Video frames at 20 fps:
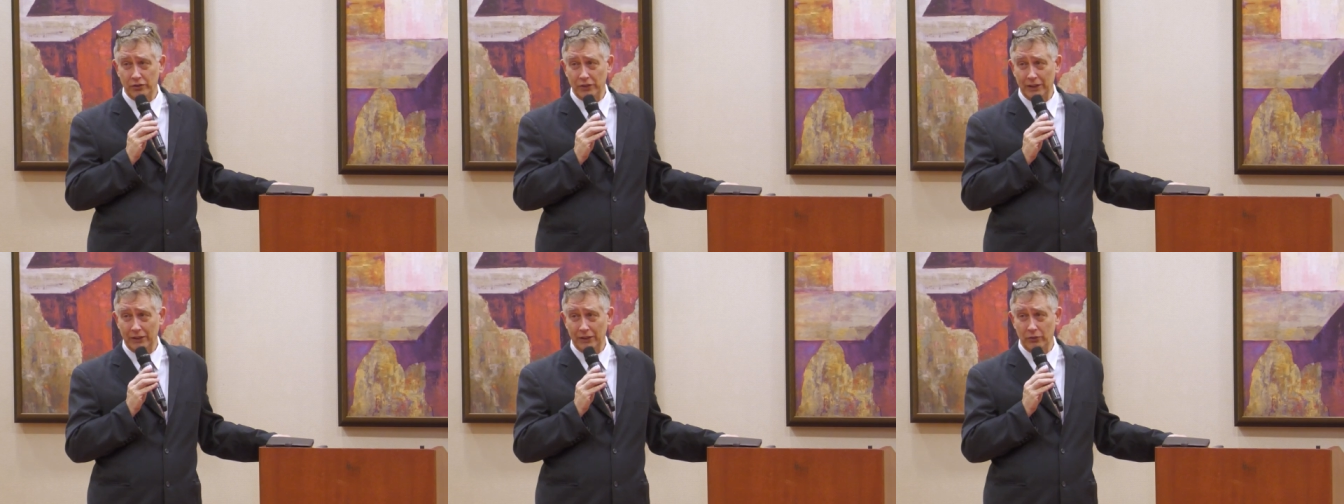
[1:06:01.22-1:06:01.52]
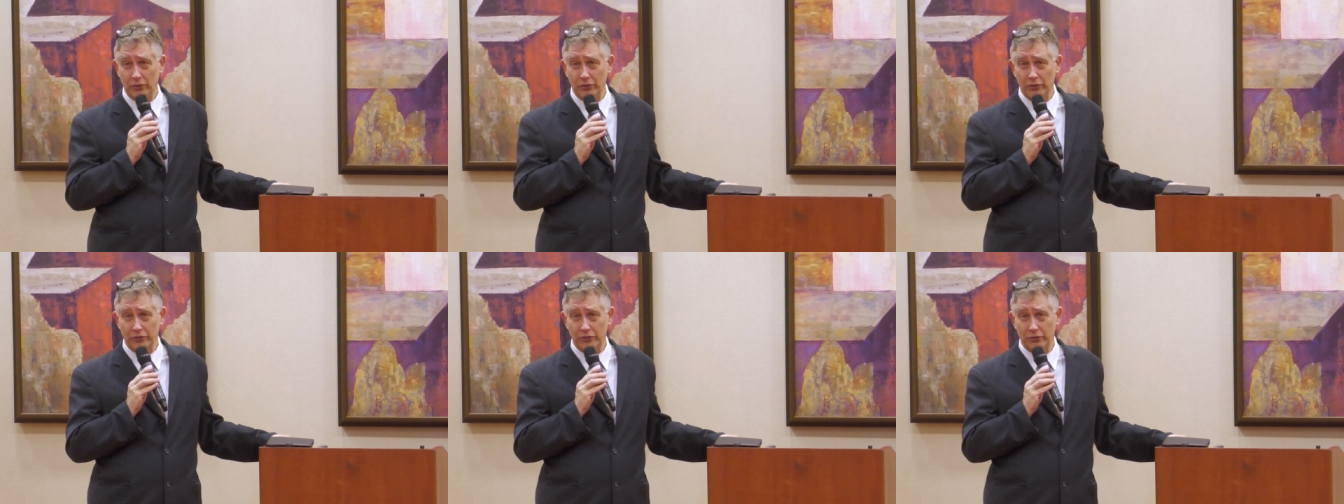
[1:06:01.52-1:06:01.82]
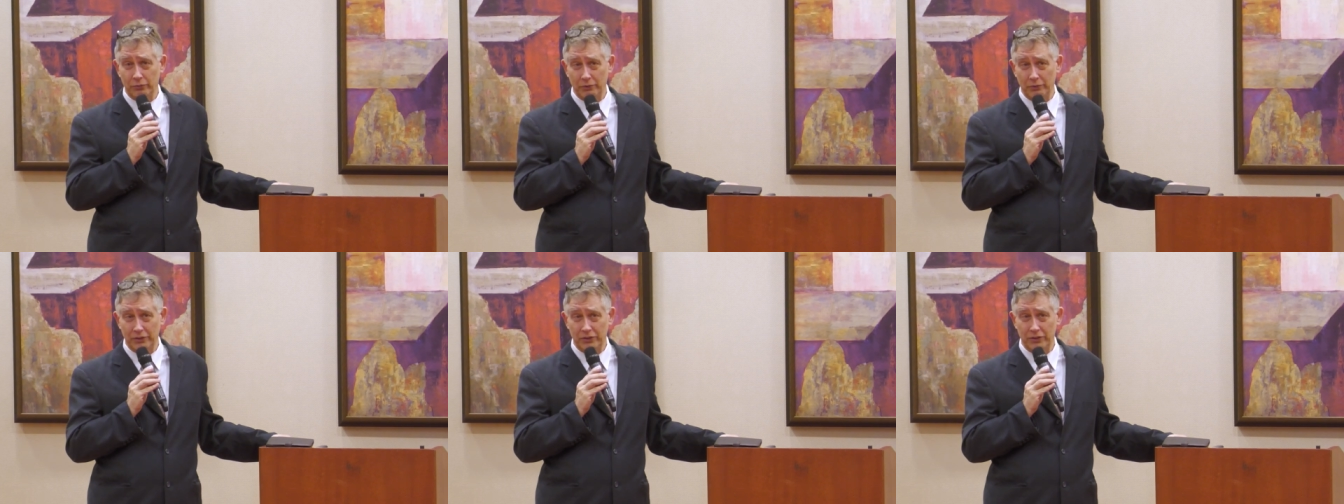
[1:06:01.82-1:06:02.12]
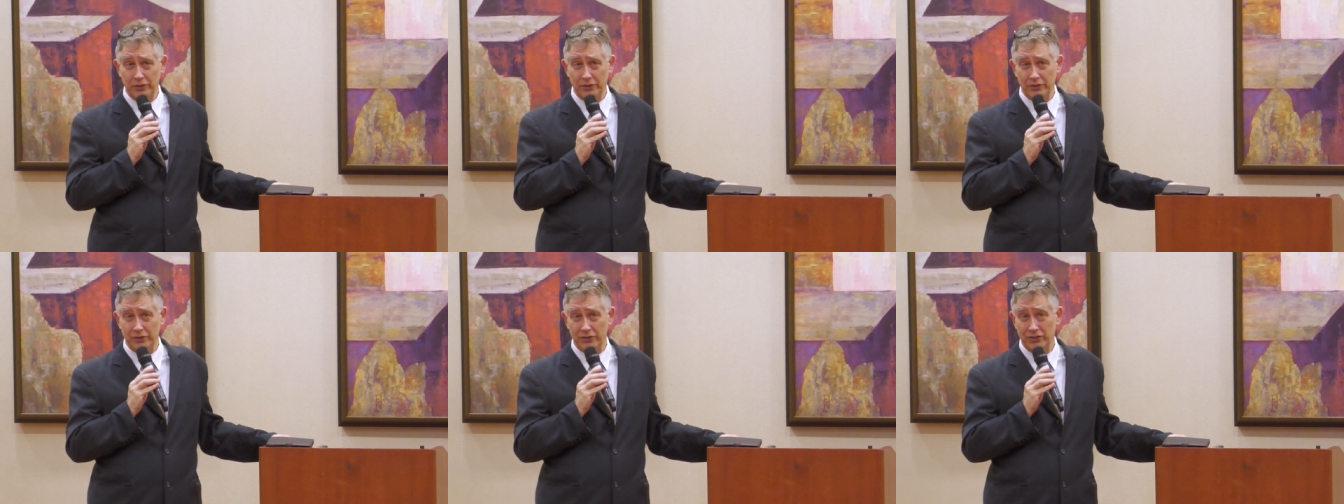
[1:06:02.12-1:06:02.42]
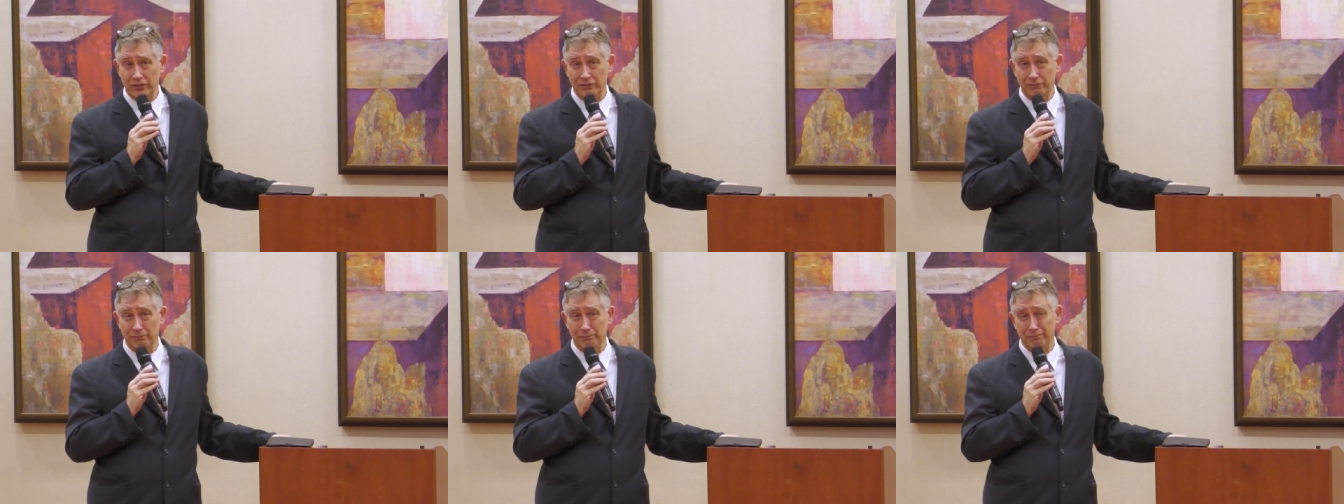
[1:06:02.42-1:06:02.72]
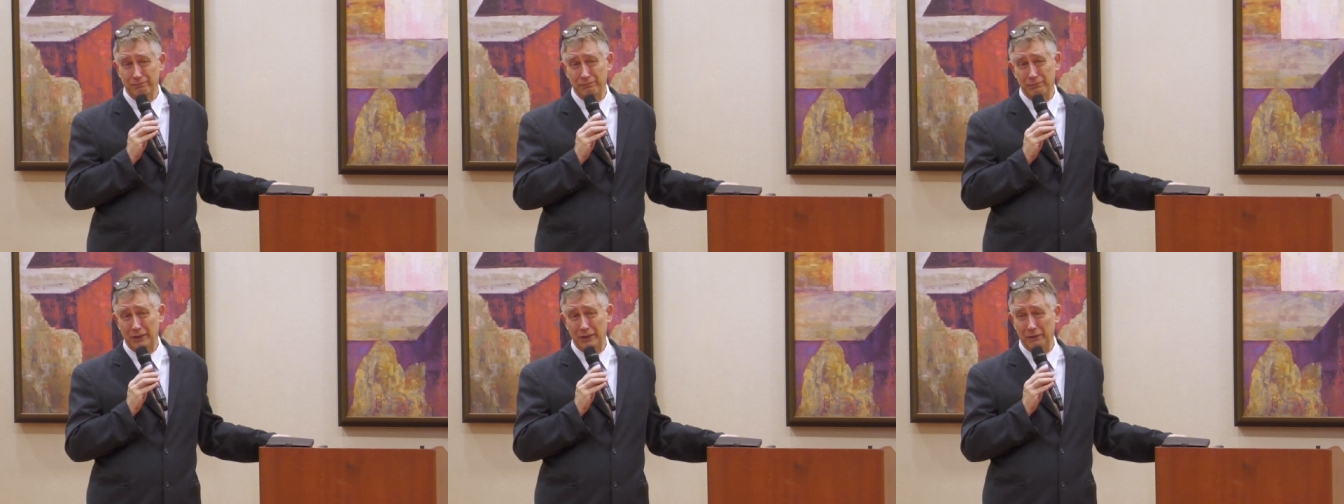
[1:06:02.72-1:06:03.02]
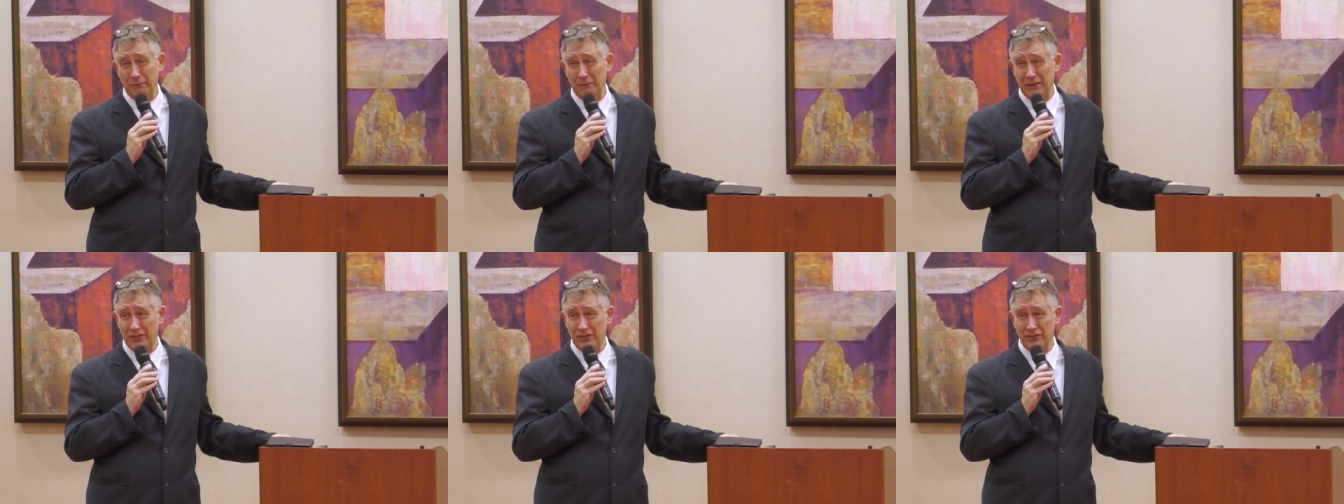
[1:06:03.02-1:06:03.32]
shingles, which is
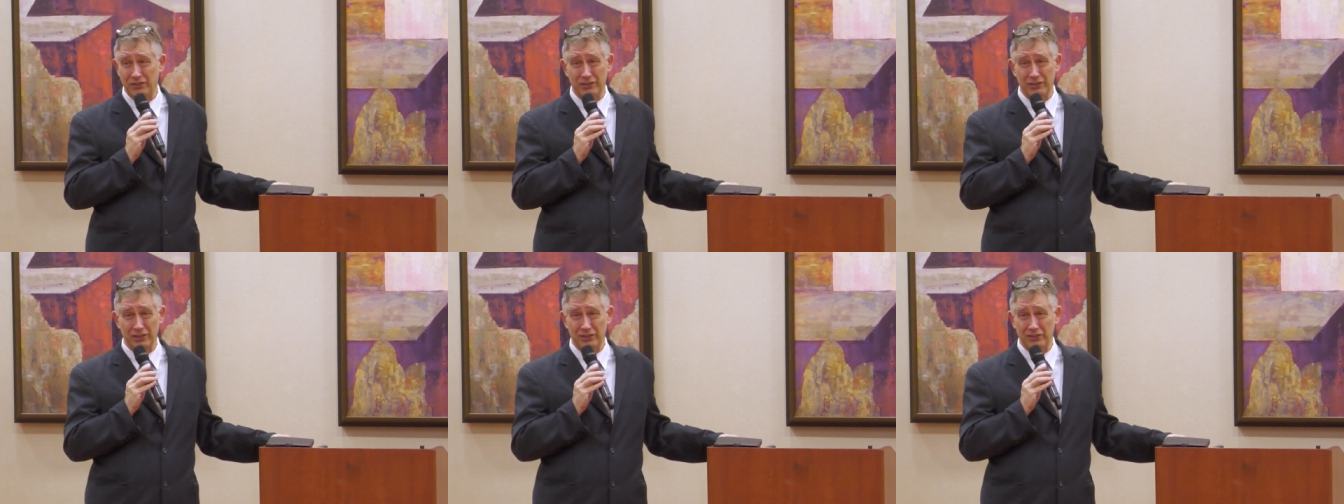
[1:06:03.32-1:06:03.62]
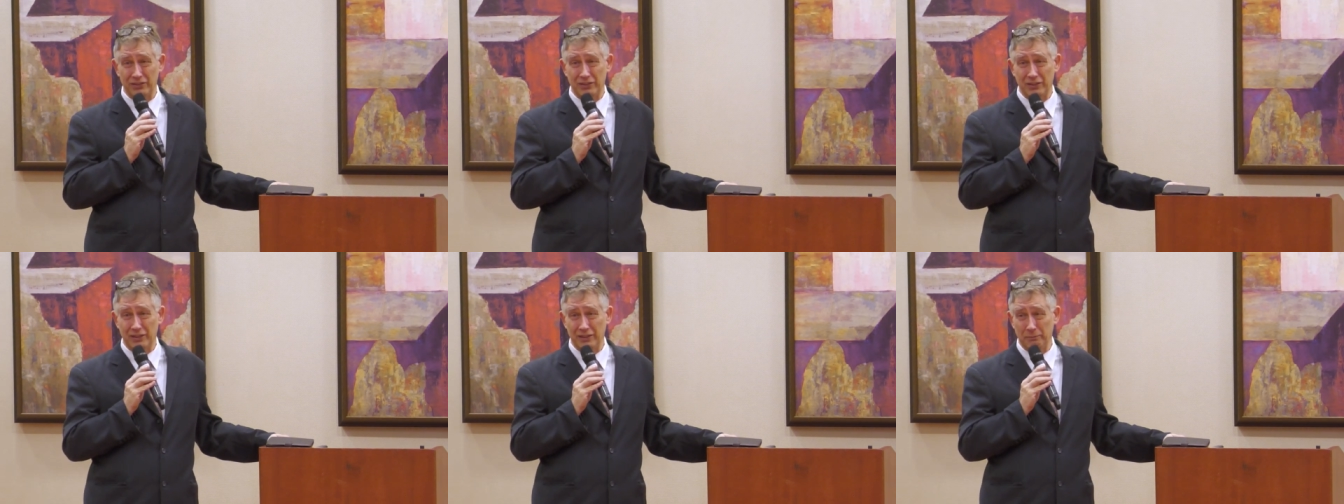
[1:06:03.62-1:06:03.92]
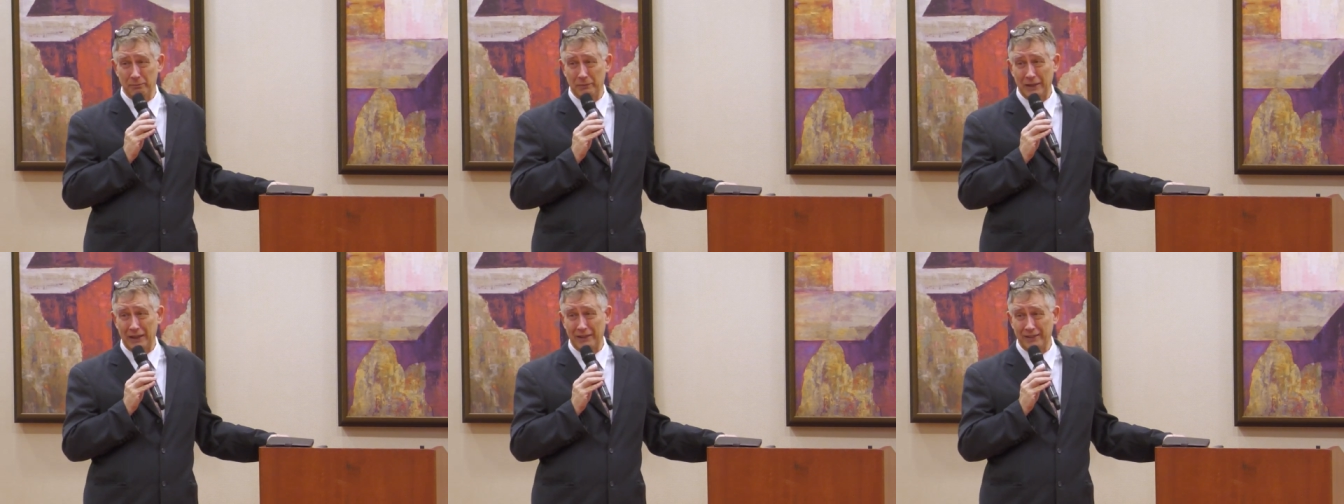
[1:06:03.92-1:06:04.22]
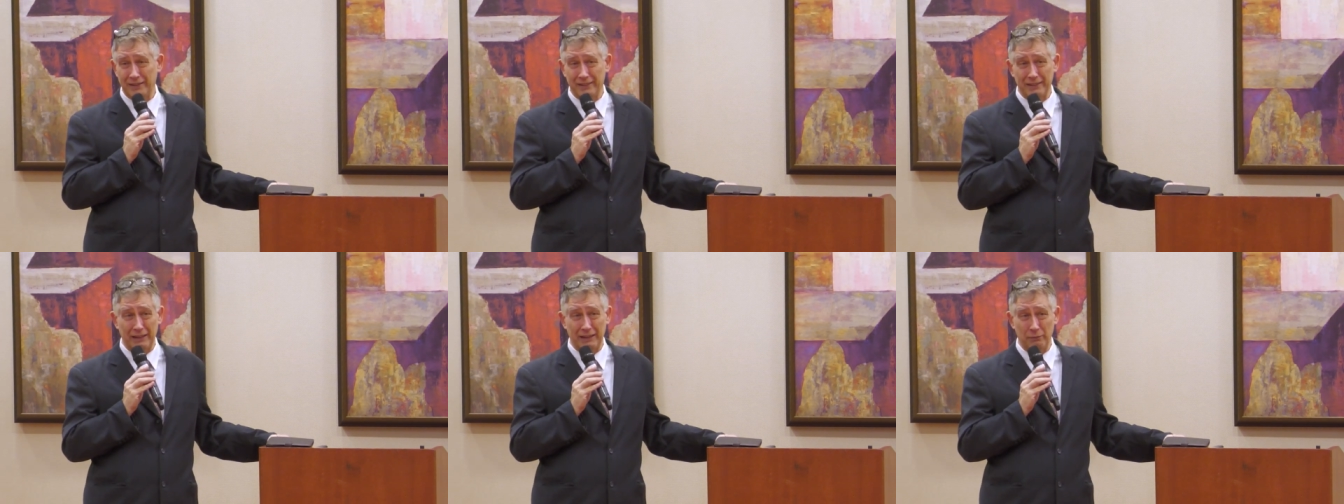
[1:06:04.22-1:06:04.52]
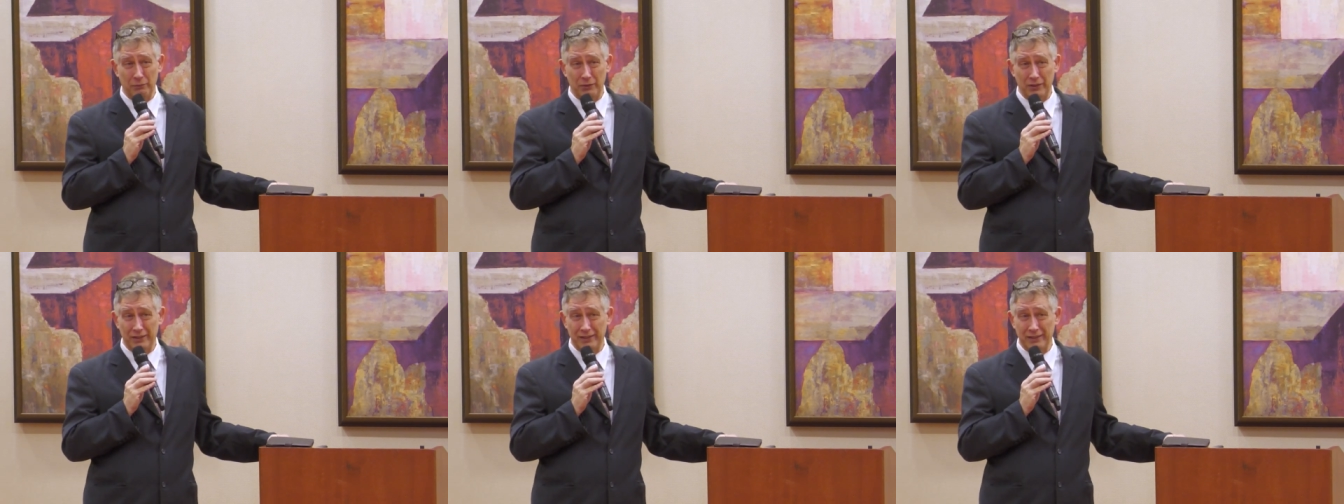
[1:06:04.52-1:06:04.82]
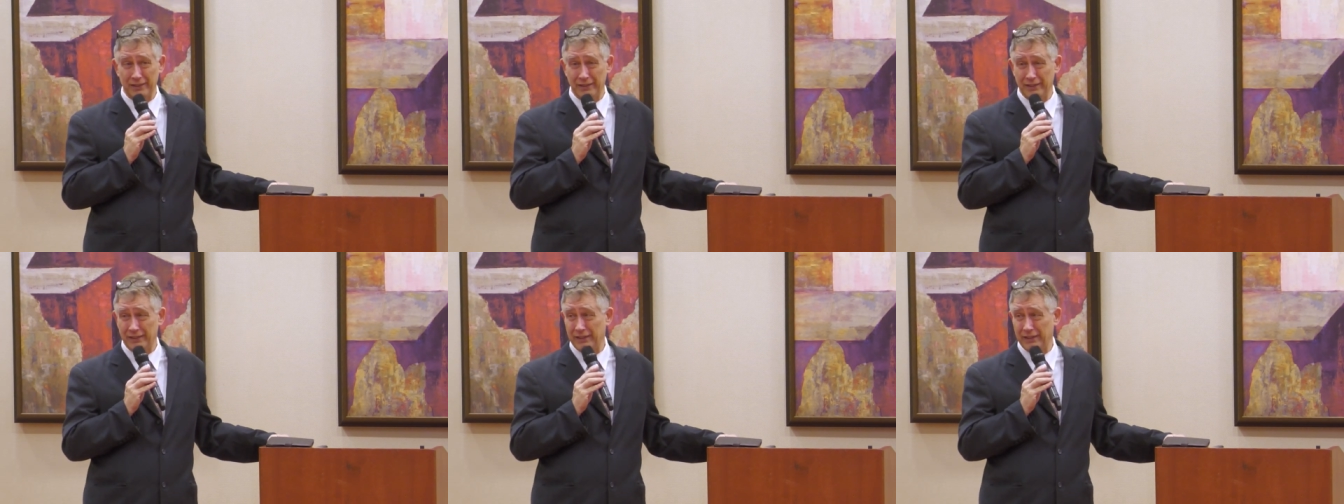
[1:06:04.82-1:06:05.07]
pretty much just about the same risk